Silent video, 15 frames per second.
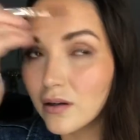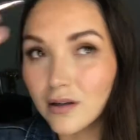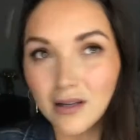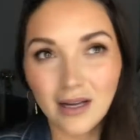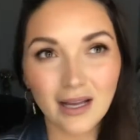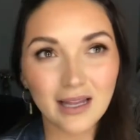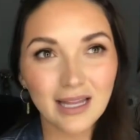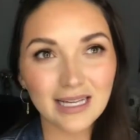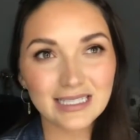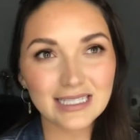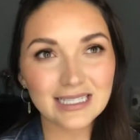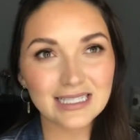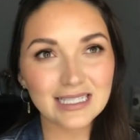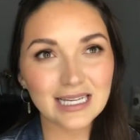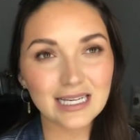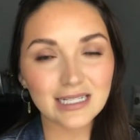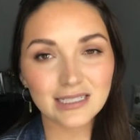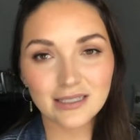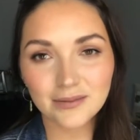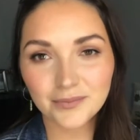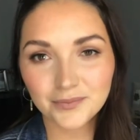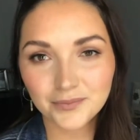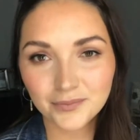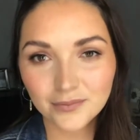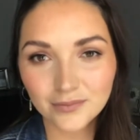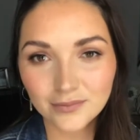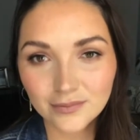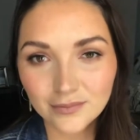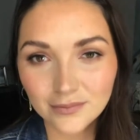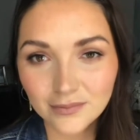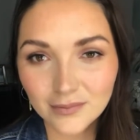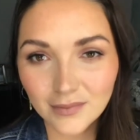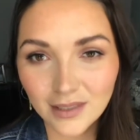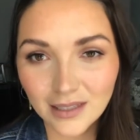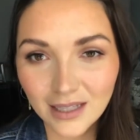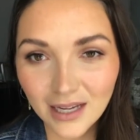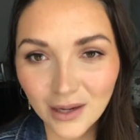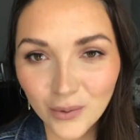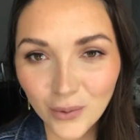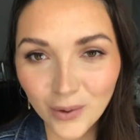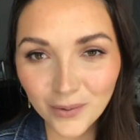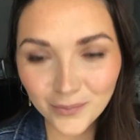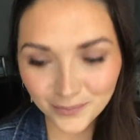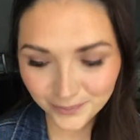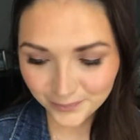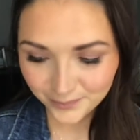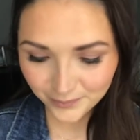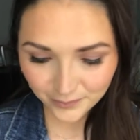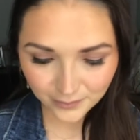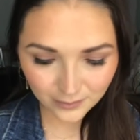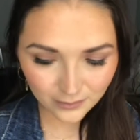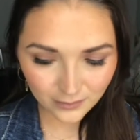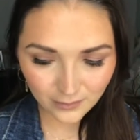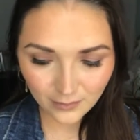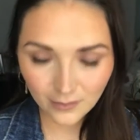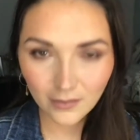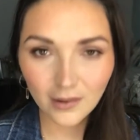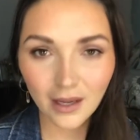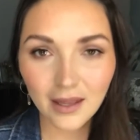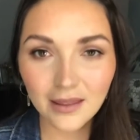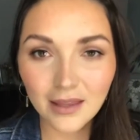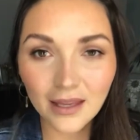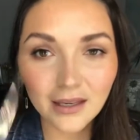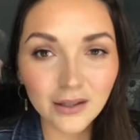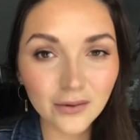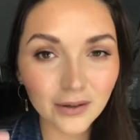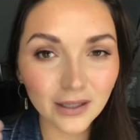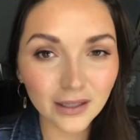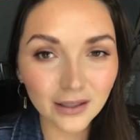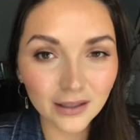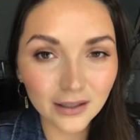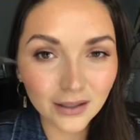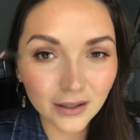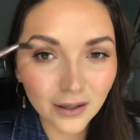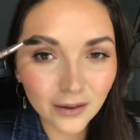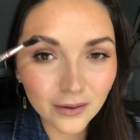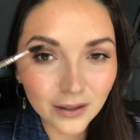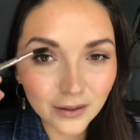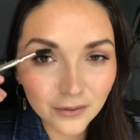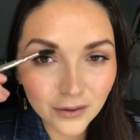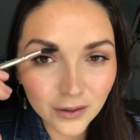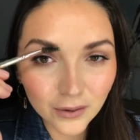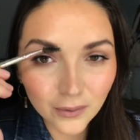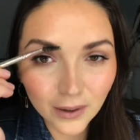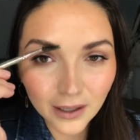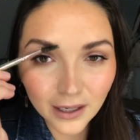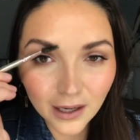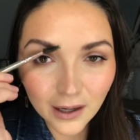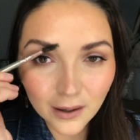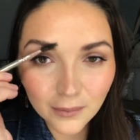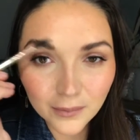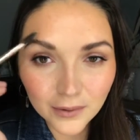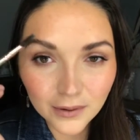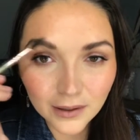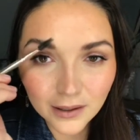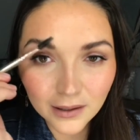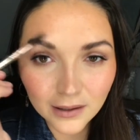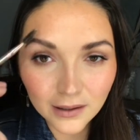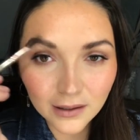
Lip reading: I like to see it. Isn't that cool? And then you can, you know, if you don't want it up, you can